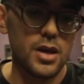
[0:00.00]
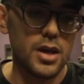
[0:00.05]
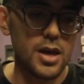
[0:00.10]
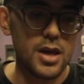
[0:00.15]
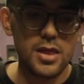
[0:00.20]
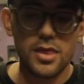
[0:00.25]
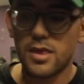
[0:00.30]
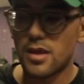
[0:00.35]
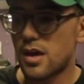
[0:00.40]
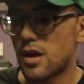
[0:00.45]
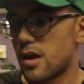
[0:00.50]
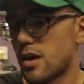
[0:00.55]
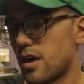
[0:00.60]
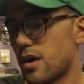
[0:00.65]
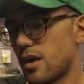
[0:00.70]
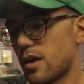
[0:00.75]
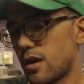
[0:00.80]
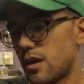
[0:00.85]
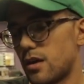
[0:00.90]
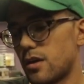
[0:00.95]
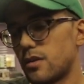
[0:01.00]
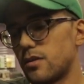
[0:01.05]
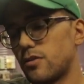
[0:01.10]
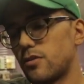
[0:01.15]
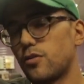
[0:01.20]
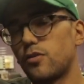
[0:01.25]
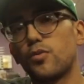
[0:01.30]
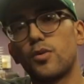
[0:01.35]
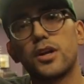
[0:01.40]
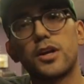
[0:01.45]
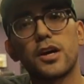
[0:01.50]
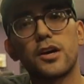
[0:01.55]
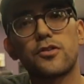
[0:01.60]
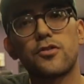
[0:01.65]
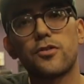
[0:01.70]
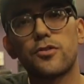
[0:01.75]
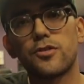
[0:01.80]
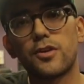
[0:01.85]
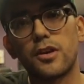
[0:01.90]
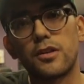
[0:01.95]
And then, do you want
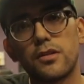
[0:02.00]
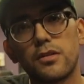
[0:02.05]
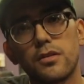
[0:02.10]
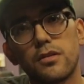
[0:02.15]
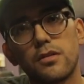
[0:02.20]
X or a side?